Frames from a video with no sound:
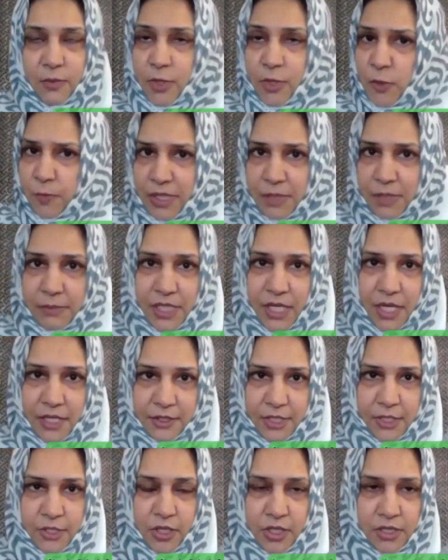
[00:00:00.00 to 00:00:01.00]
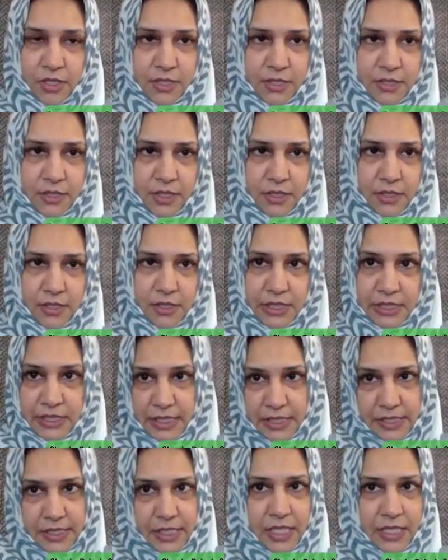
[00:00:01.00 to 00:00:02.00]
Would you pay me $100? And he
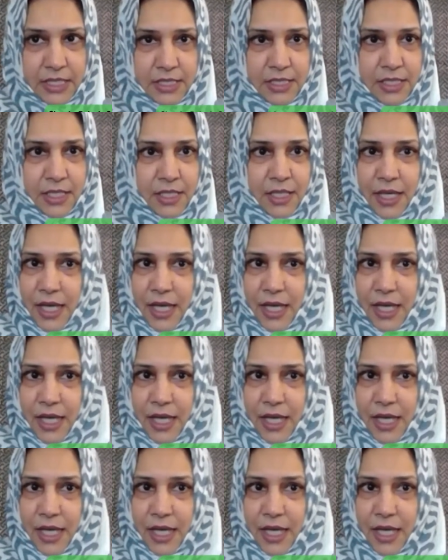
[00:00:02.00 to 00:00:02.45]
said, yes.